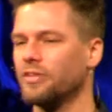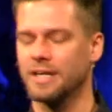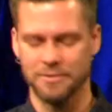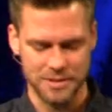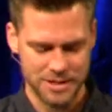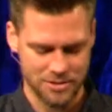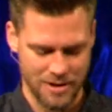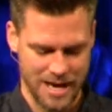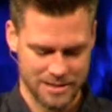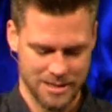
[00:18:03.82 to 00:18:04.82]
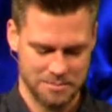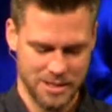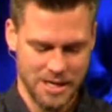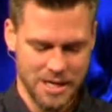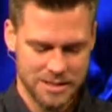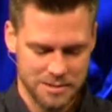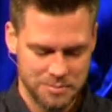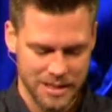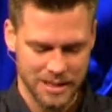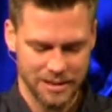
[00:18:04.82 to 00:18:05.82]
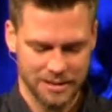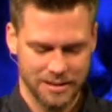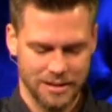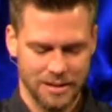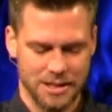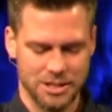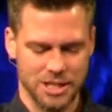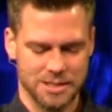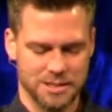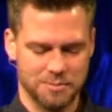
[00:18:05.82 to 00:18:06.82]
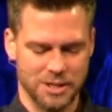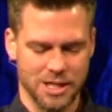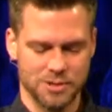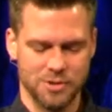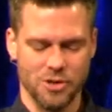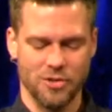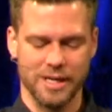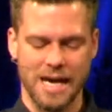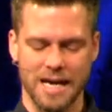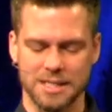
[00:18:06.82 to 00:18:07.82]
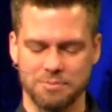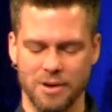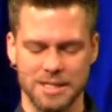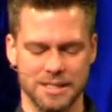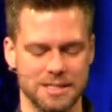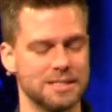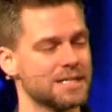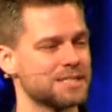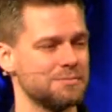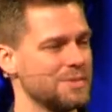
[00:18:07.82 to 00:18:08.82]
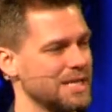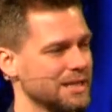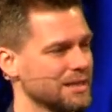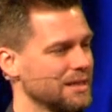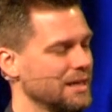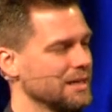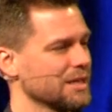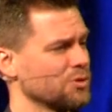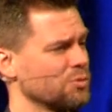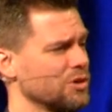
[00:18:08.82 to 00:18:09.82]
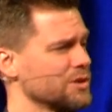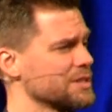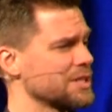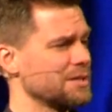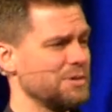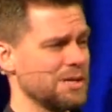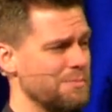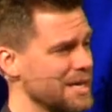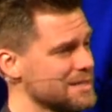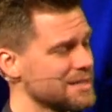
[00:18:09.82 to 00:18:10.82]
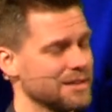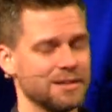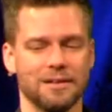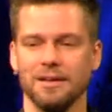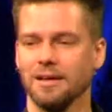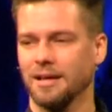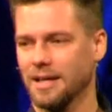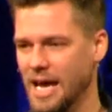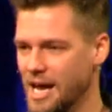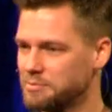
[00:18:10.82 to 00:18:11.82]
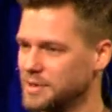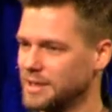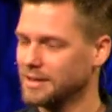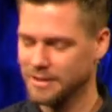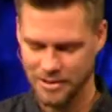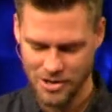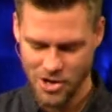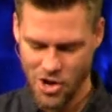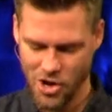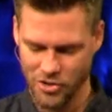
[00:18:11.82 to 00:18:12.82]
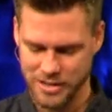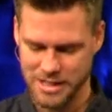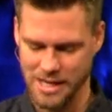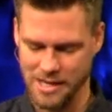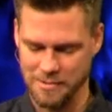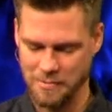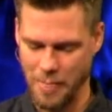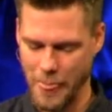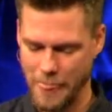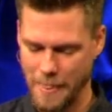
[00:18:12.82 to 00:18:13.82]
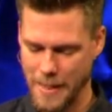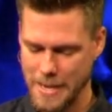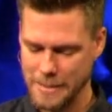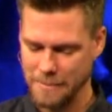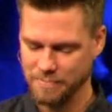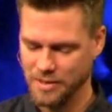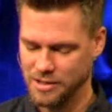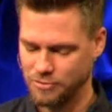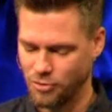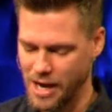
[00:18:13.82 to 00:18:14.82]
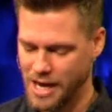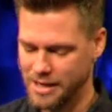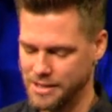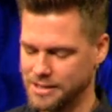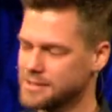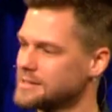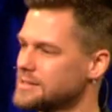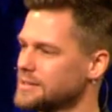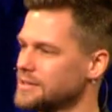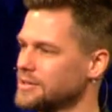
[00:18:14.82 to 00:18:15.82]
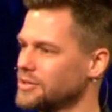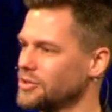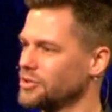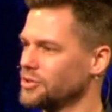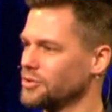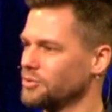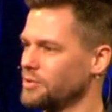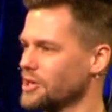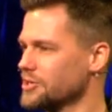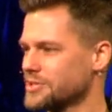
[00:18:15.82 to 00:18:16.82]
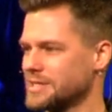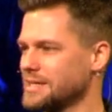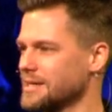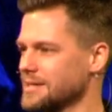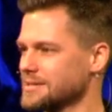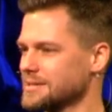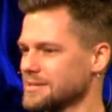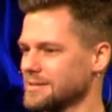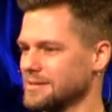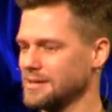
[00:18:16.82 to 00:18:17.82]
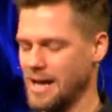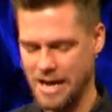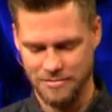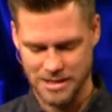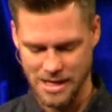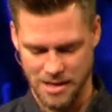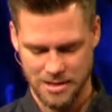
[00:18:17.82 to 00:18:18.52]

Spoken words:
it was cracked up to be. And just because we know that God is present doesn't mean that the world is going to be amazing and happy all the time. And if we're honest, we all see this every day.